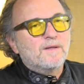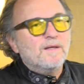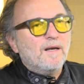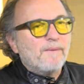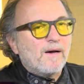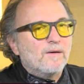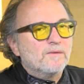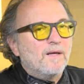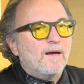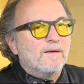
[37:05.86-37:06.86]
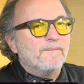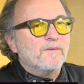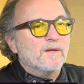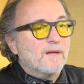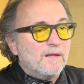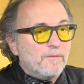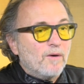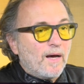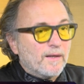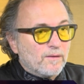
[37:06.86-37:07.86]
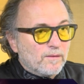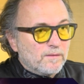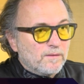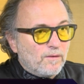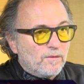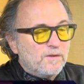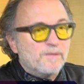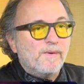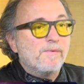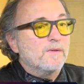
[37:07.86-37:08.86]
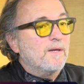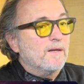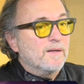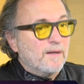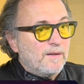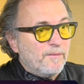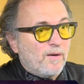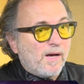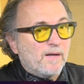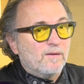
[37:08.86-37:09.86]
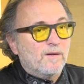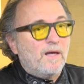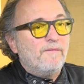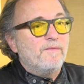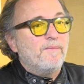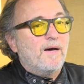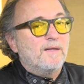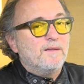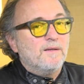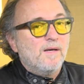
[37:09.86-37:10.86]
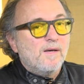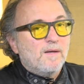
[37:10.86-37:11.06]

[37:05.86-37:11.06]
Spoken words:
Thinking about their incredible icon, all these people, their incredible icon, everybody